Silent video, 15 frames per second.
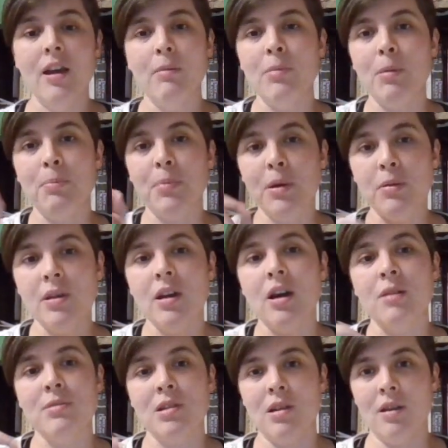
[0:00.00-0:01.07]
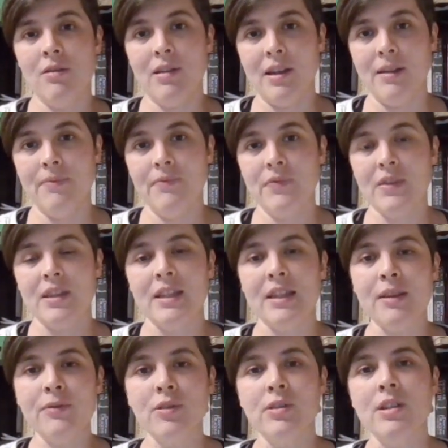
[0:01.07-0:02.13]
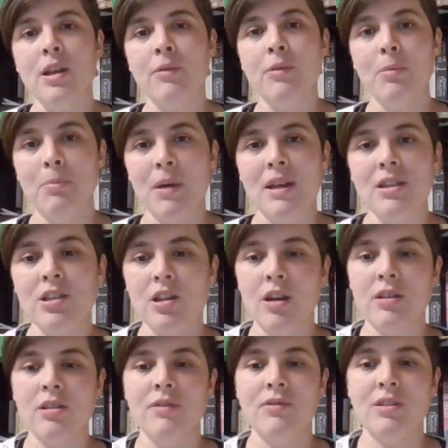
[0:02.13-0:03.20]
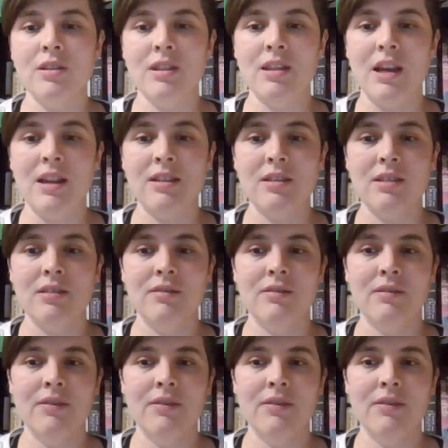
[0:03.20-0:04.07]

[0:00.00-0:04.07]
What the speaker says: But build it up slowly. Give yourself the best chance of success.